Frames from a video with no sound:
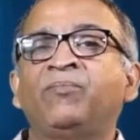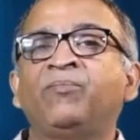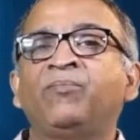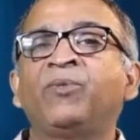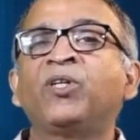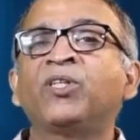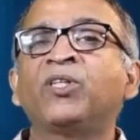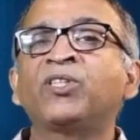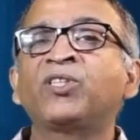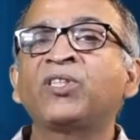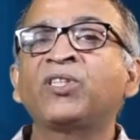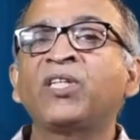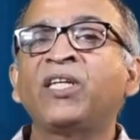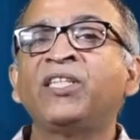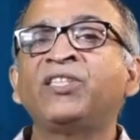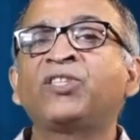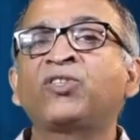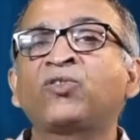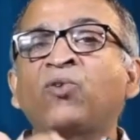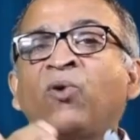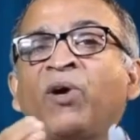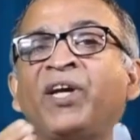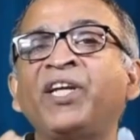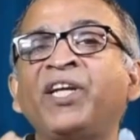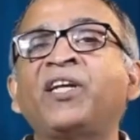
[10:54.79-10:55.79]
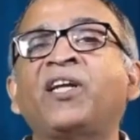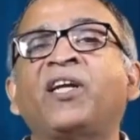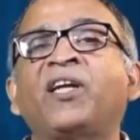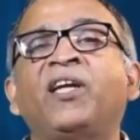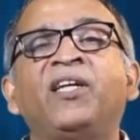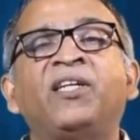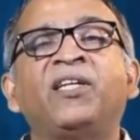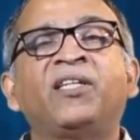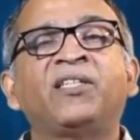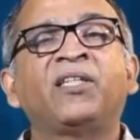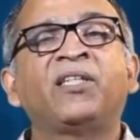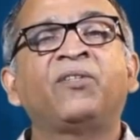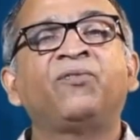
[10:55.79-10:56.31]
because it's quite
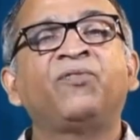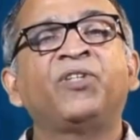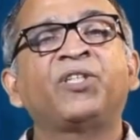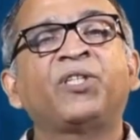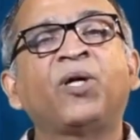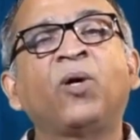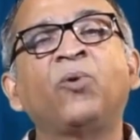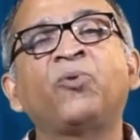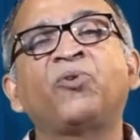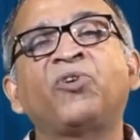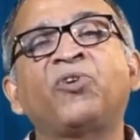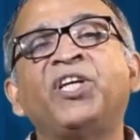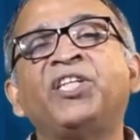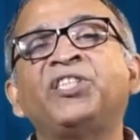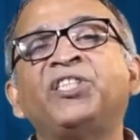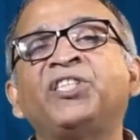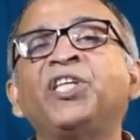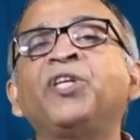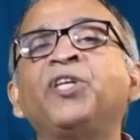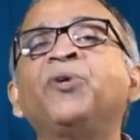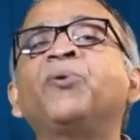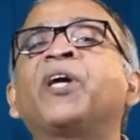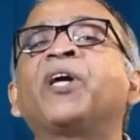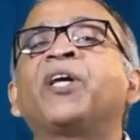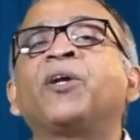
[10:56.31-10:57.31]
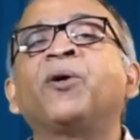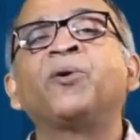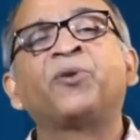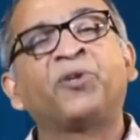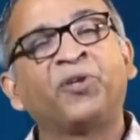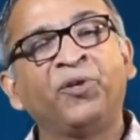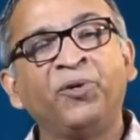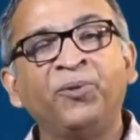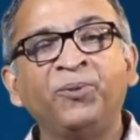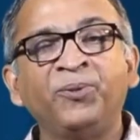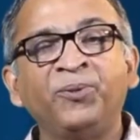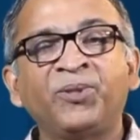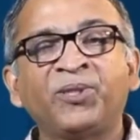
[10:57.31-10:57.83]
clear that without raising you cannot
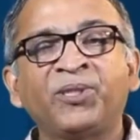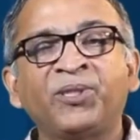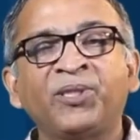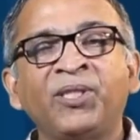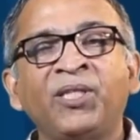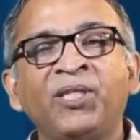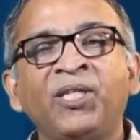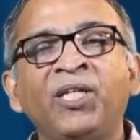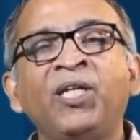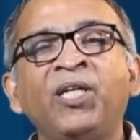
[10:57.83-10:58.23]
use.